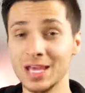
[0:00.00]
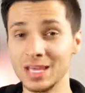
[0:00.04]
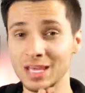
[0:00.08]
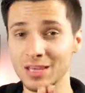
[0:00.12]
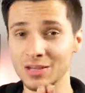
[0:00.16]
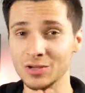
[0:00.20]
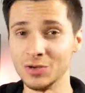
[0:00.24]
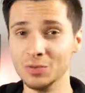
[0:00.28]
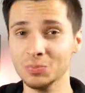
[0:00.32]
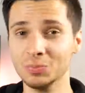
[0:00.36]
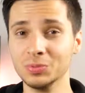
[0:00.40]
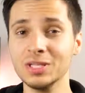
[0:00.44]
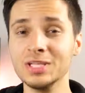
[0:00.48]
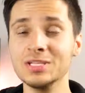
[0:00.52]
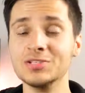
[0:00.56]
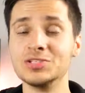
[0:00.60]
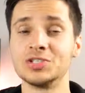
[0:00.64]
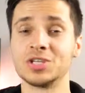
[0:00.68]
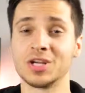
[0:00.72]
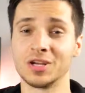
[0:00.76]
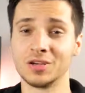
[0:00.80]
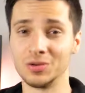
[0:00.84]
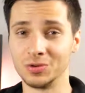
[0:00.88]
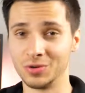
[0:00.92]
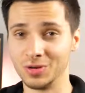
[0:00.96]
begging you, please
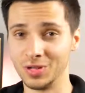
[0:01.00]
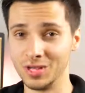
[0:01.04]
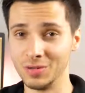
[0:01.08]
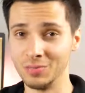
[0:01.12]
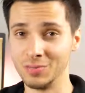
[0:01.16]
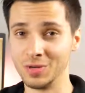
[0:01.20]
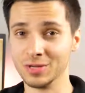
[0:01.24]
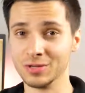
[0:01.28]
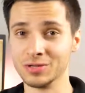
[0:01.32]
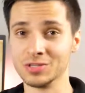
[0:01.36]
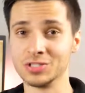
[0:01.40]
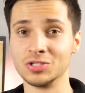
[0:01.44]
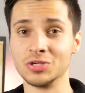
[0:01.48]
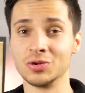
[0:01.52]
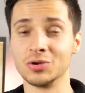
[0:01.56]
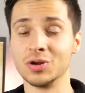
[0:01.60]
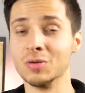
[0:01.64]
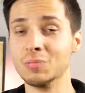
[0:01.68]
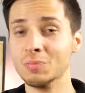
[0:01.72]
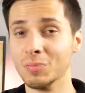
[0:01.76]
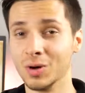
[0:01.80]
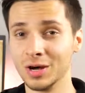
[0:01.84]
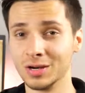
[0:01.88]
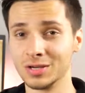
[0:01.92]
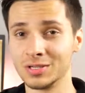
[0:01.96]
check your emails, your
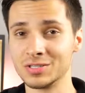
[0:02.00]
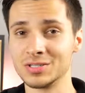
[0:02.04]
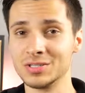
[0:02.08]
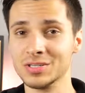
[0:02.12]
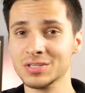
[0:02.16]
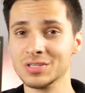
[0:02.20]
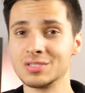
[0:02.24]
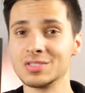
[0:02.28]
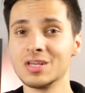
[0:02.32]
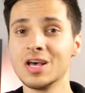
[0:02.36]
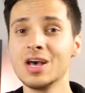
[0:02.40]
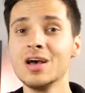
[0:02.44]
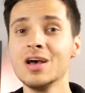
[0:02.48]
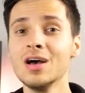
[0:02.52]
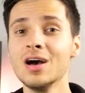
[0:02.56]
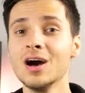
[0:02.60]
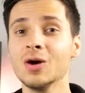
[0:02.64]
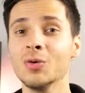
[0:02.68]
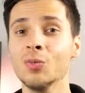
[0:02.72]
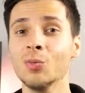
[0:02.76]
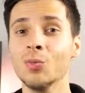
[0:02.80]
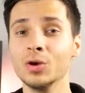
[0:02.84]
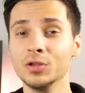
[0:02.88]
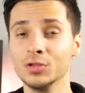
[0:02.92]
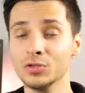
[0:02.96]
inboxes
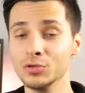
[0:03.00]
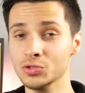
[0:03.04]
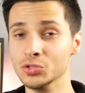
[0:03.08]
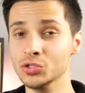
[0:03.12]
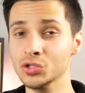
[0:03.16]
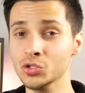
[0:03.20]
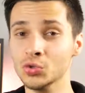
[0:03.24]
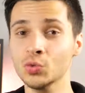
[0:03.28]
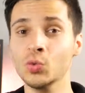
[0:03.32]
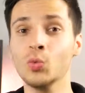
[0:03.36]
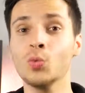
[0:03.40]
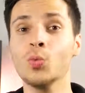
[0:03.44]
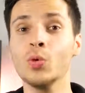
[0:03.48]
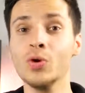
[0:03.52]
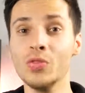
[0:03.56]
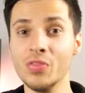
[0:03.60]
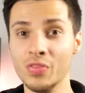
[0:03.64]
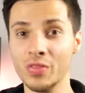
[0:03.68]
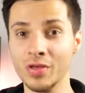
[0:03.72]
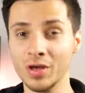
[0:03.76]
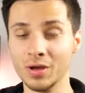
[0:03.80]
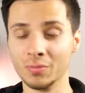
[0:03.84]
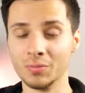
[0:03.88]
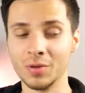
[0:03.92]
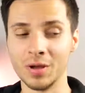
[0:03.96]
when you do
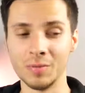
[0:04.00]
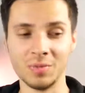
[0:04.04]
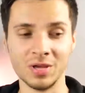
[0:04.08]
win them.